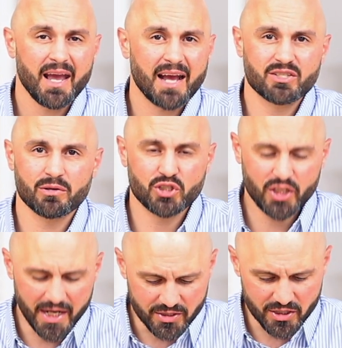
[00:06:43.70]
And so
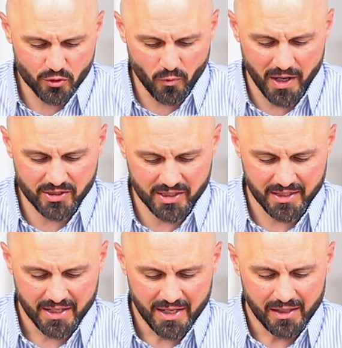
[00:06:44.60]
Jesus
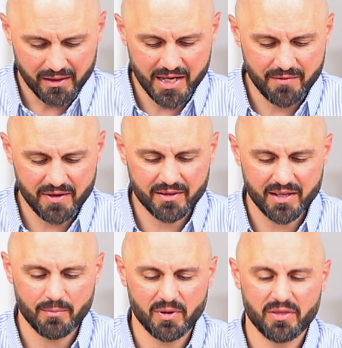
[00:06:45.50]
wasn't leaving
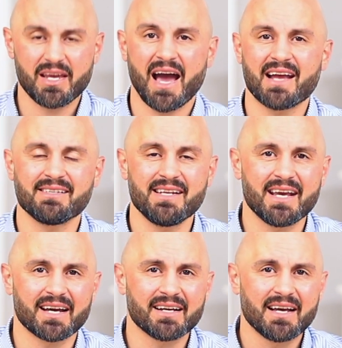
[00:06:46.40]
them with the
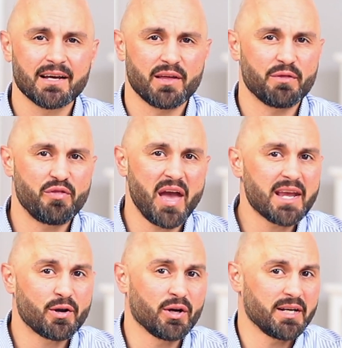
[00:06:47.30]
idea that
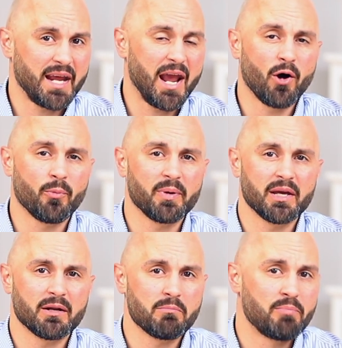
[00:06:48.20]
they couldn't help
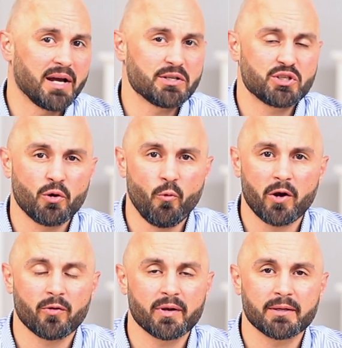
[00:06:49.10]
it but to
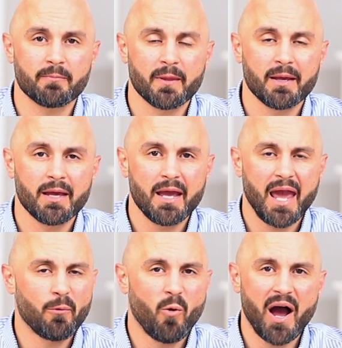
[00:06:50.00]
worry.
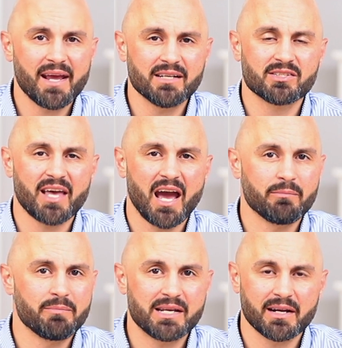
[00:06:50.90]
And why is
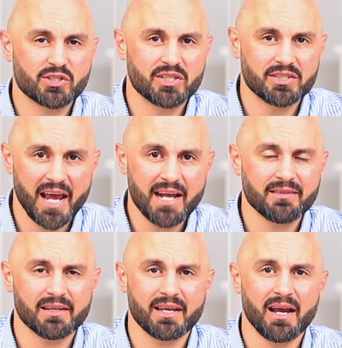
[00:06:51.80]
that? Because to
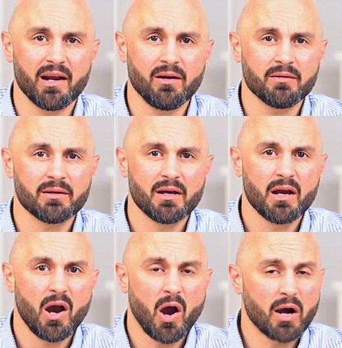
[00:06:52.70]
take the care
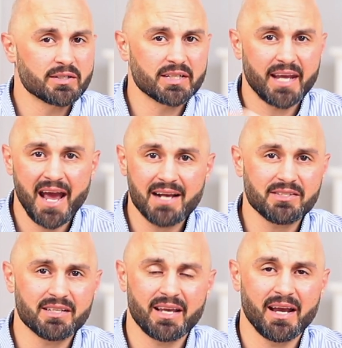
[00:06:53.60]
or to
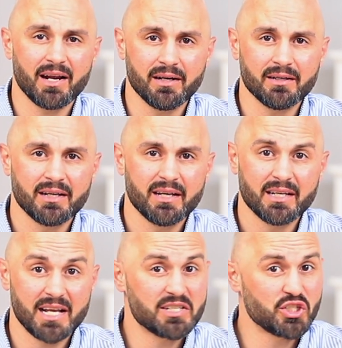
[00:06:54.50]
cast the care
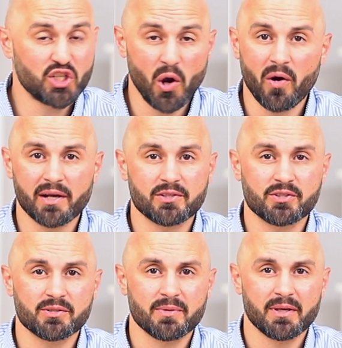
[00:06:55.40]
is a
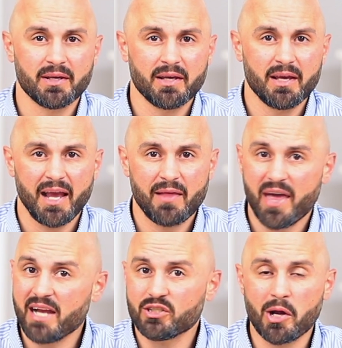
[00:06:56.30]
choice. And
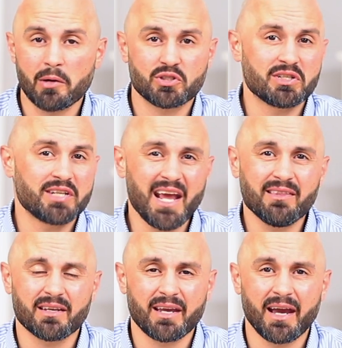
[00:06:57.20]
they chose to
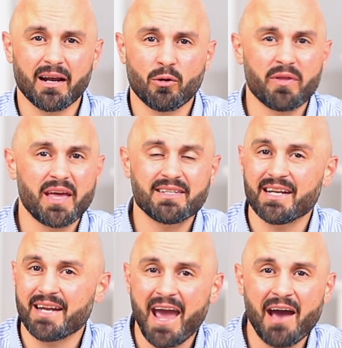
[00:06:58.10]
take the care when they
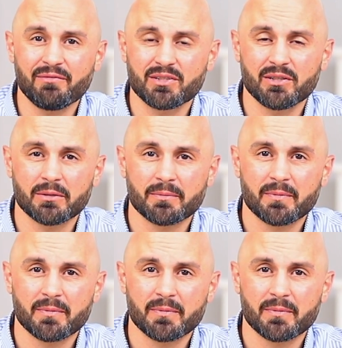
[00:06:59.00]
didn't have to.